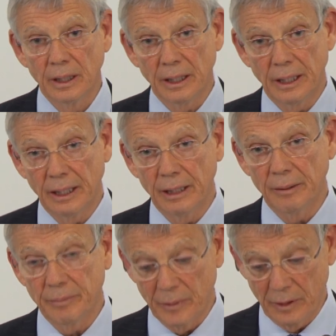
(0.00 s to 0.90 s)

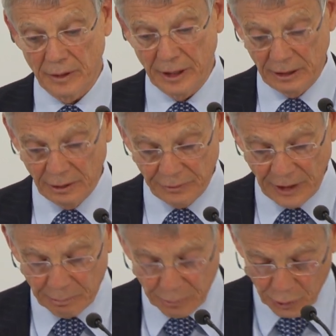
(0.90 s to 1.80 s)
then if
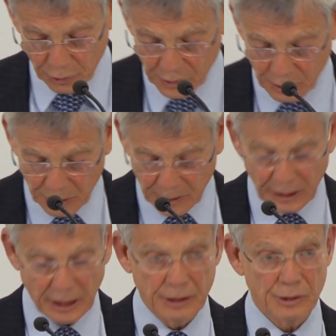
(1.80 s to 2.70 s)
that proves to be the
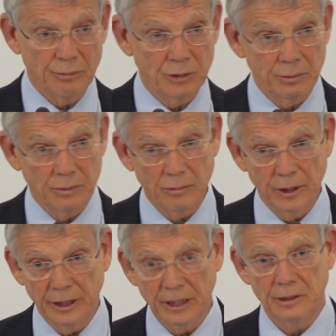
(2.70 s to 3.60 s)
case and
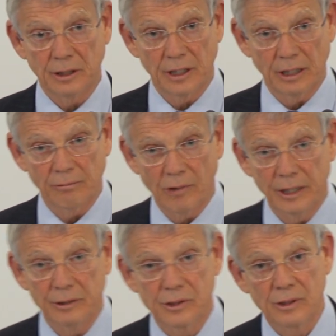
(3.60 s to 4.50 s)
we need to cut
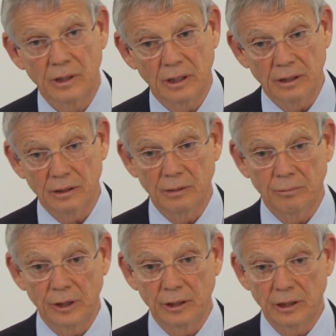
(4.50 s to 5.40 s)
rates, then
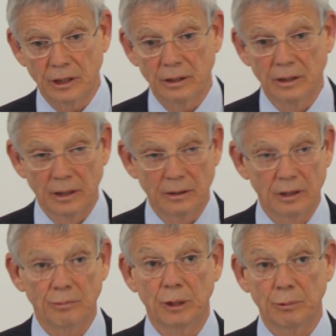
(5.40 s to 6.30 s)
we
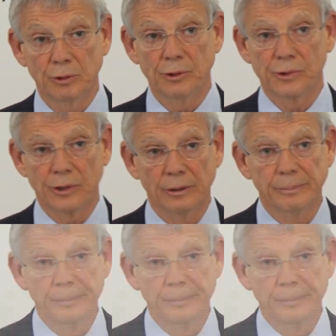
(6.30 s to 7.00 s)
will do so.